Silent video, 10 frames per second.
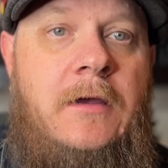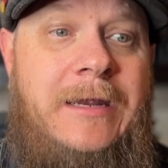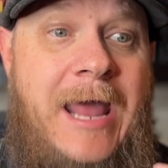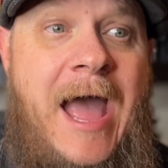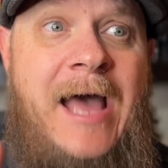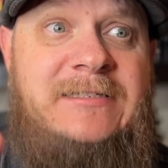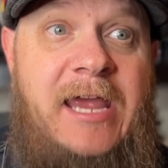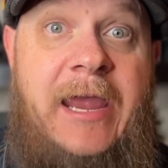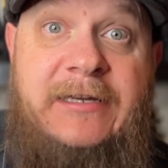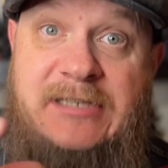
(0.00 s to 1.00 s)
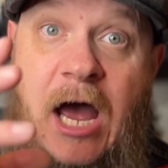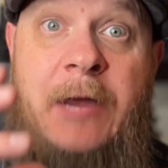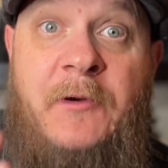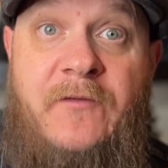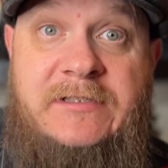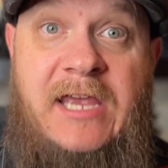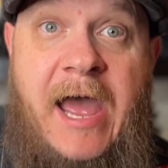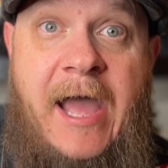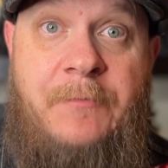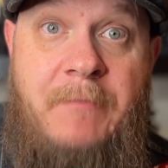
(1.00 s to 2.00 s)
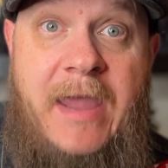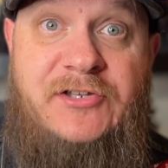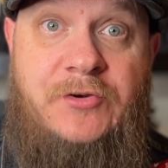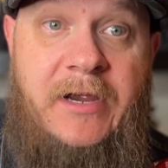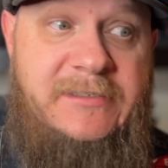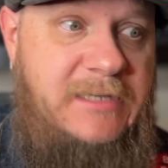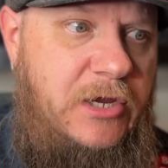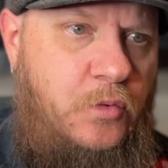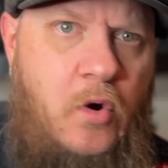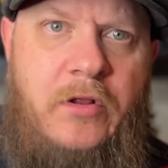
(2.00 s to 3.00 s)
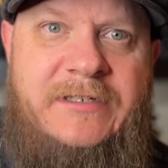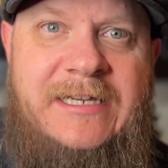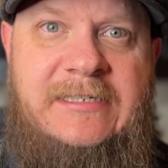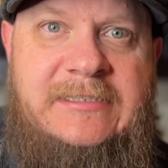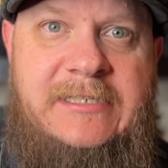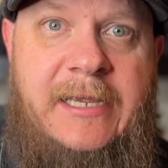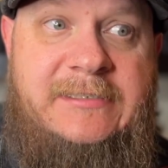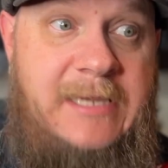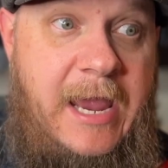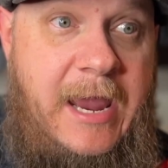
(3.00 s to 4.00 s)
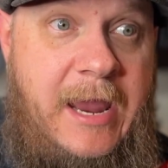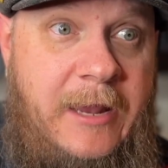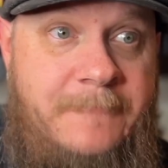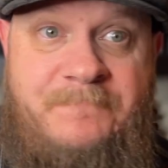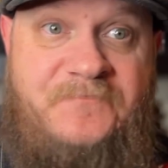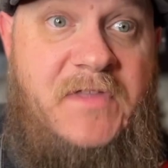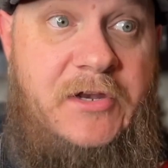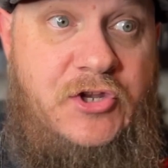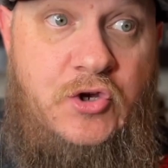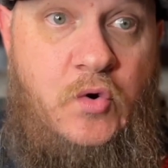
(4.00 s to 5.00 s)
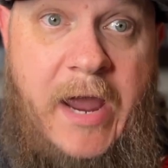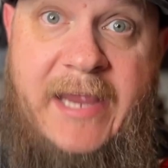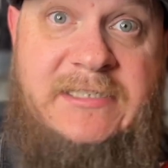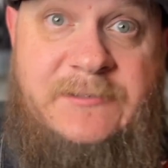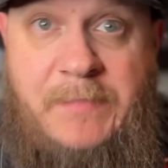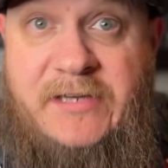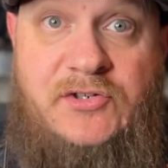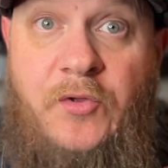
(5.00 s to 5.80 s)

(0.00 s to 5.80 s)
It has a type of attack matrix that you roll a d6 and they do a special